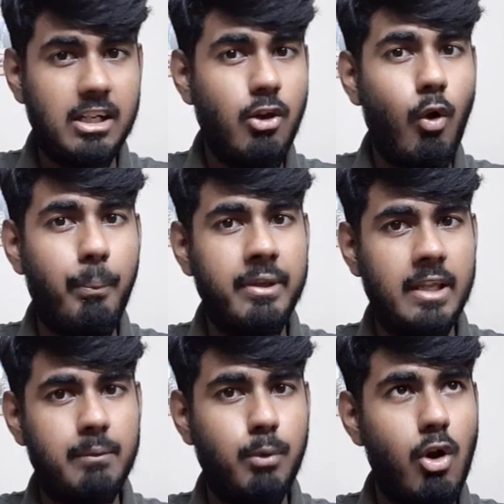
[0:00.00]
open
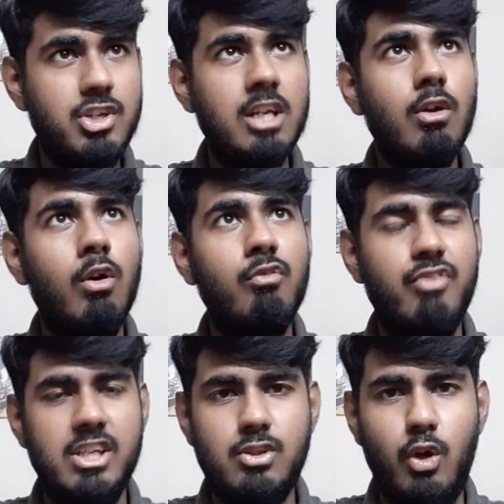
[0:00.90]
that project on
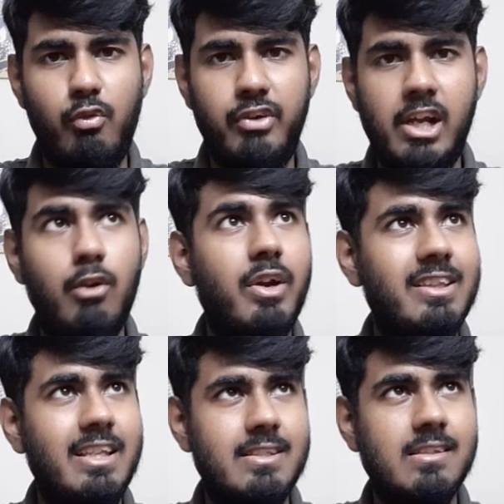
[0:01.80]
VS Code over here. Look
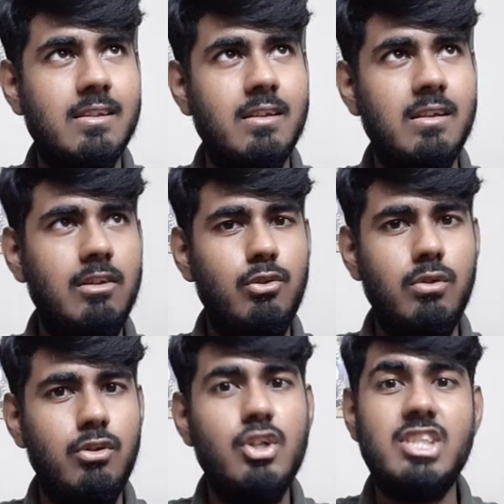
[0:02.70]
at this.
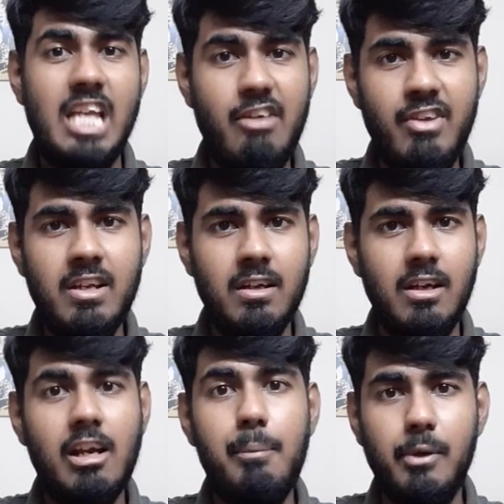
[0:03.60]
You're saving
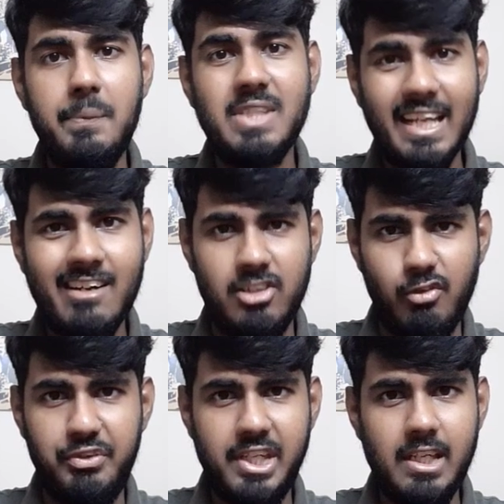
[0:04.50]
a couple of seconds
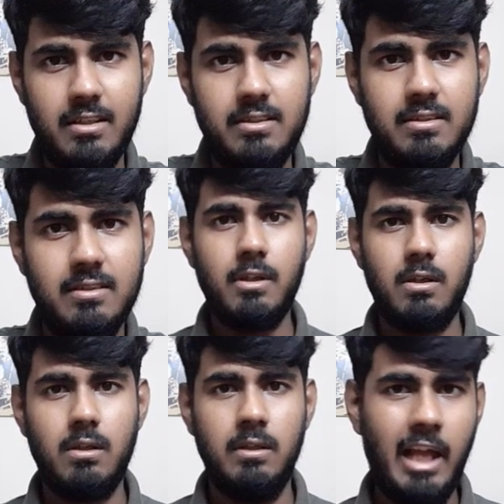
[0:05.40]
over here.
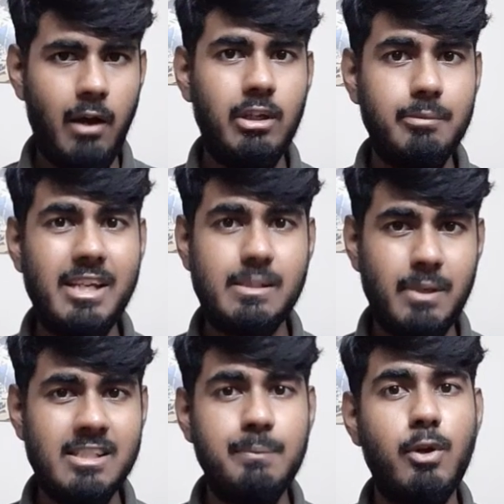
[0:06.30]
Now let me
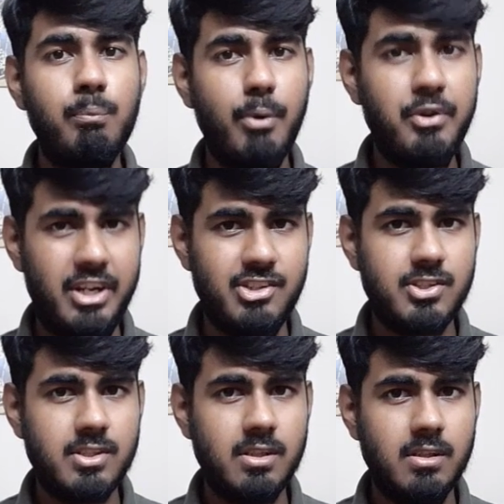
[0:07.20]
explain some
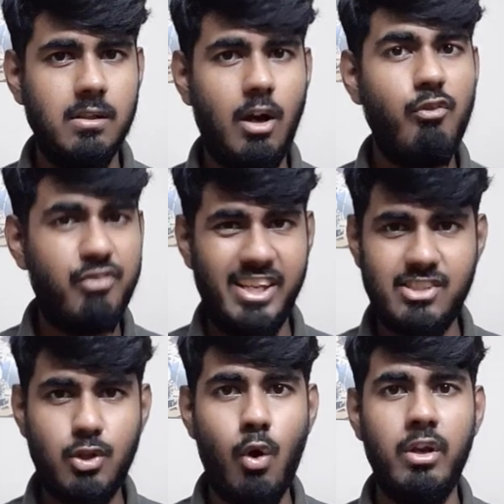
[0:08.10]
components of
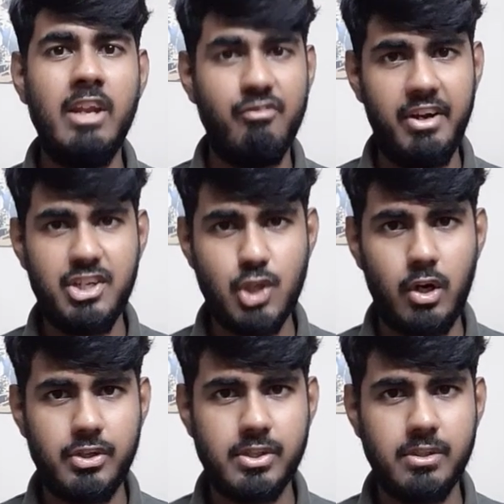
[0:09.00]
VS Code in very
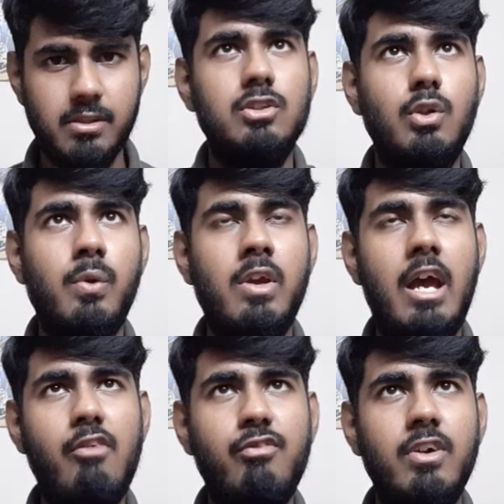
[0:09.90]
short. So we
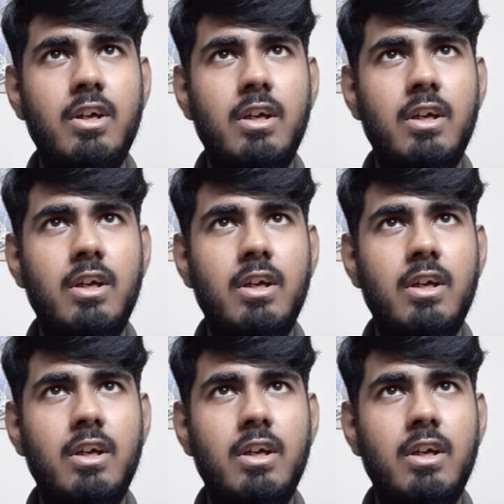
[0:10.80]
have